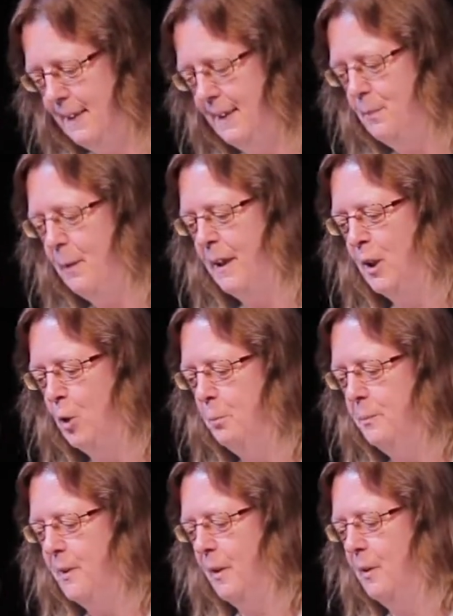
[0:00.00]
in my
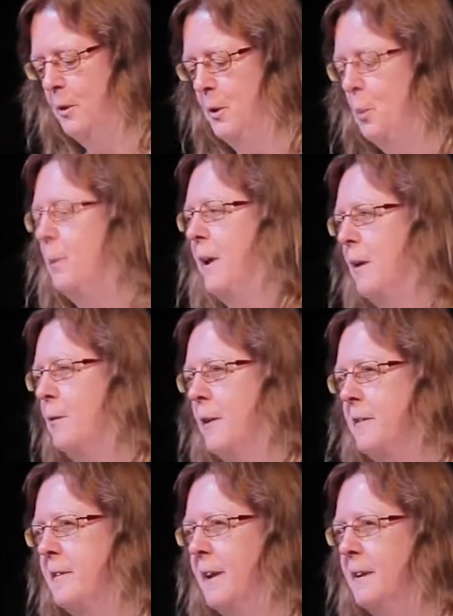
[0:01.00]
hometown when I
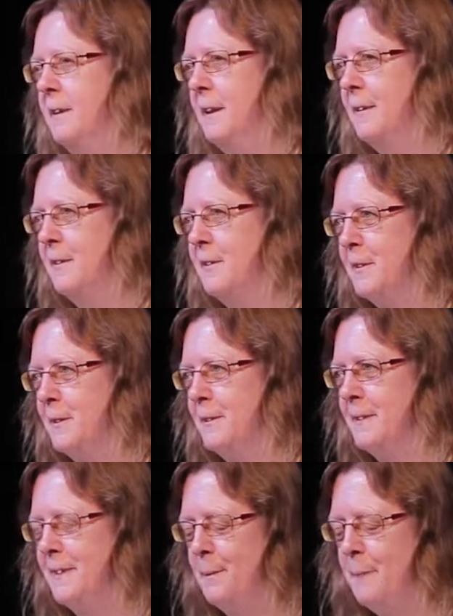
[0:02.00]
was 10 years
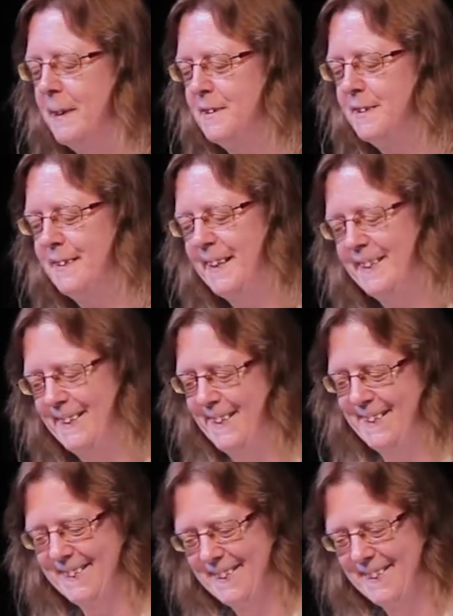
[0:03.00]
old. Imagine that.